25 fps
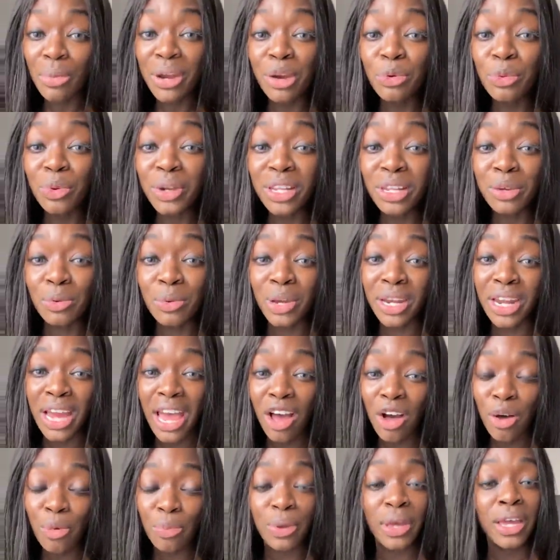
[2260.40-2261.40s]
but I really want to
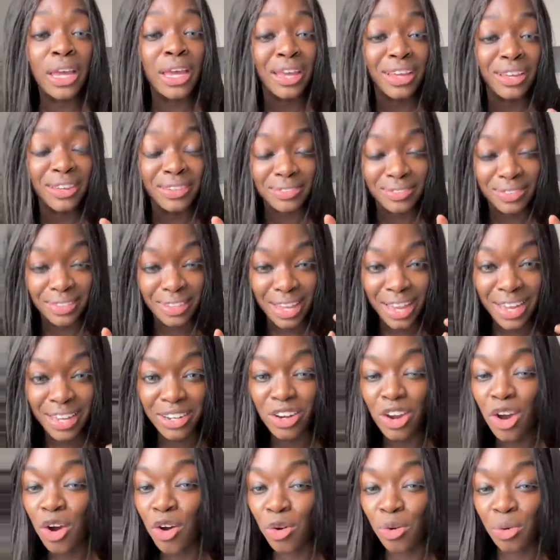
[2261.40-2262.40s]
help. I
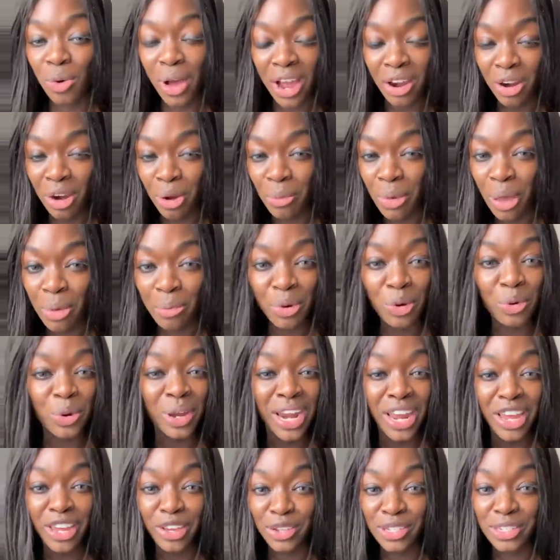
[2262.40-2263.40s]
know, I remember
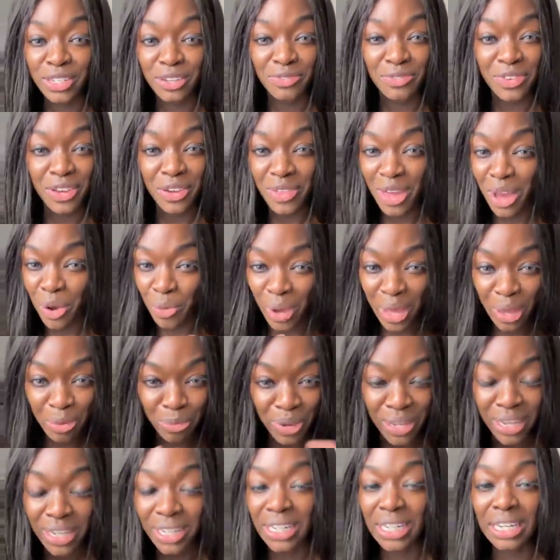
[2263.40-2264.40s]
when I used to feel that way,
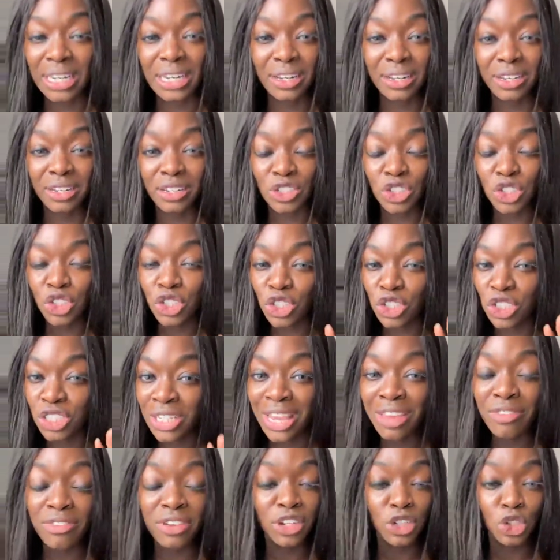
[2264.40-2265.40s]
but
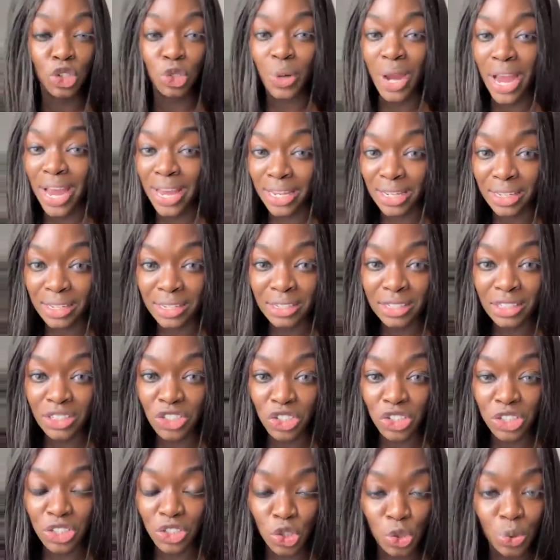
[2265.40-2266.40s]
just give it a try.
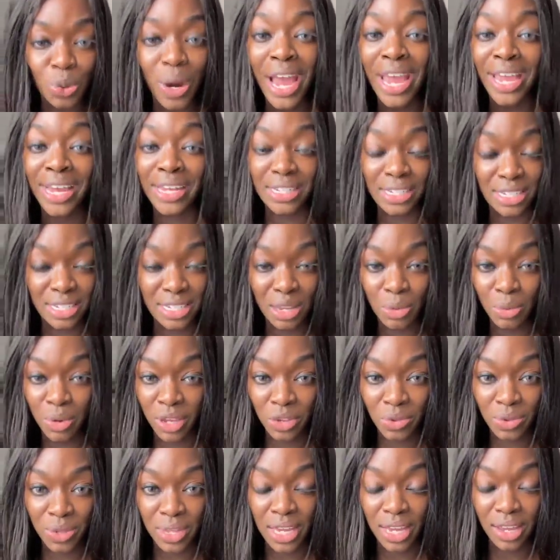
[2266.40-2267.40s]
Just try it and see
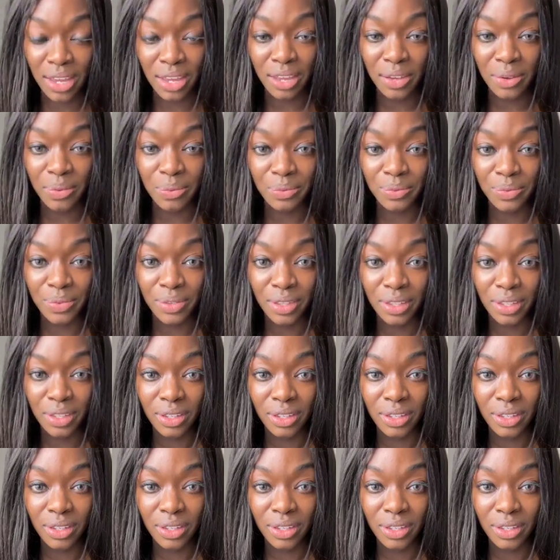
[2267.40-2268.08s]
what you think.